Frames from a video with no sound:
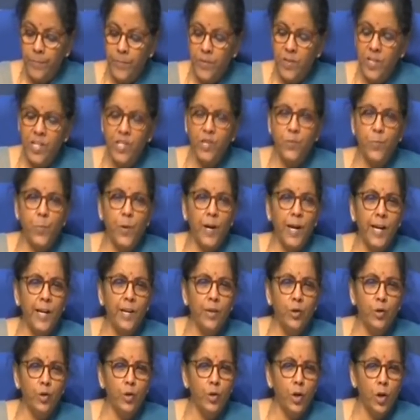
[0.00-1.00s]
Just
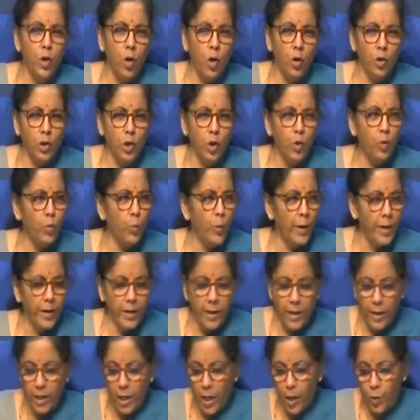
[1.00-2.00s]
prior to the lockdown, we had
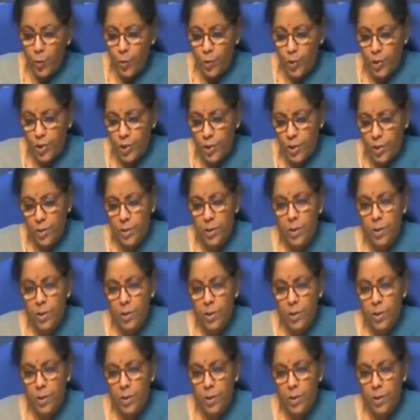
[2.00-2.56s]
announced